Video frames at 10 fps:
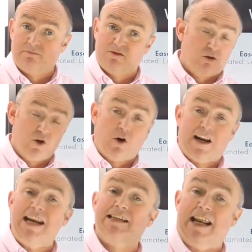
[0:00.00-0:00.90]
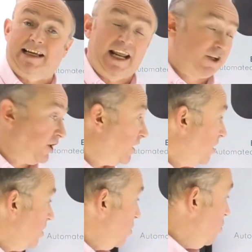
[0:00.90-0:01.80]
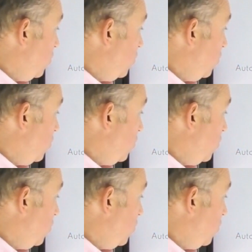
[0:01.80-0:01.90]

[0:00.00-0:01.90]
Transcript: As long as you've got an internet connection, you